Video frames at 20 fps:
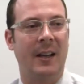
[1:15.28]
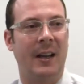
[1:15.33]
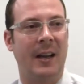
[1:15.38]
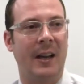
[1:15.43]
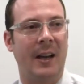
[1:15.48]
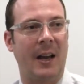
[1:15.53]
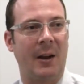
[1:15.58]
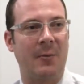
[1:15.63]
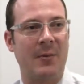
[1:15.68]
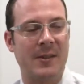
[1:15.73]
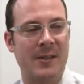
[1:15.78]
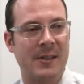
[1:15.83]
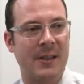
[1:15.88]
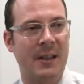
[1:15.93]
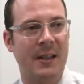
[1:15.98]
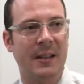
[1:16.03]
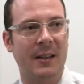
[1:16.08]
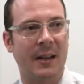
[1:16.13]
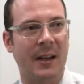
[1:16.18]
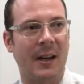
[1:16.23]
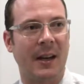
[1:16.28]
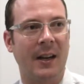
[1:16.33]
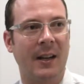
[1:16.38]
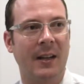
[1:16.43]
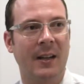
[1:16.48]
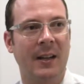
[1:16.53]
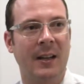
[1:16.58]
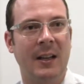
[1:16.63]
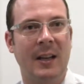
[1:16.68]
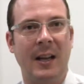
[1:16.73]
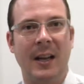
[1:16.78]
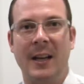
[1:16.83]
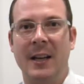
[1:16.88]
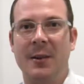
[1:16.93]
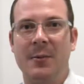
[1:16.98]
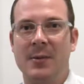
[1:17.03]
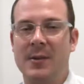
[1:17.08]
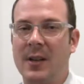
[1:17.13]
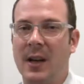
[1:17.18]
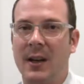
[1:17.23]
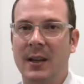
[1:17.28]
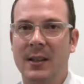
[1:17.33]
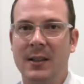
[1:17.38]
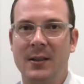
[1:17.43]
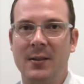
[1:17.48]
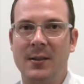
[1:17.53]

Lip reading: And I was sitting there, and he was talking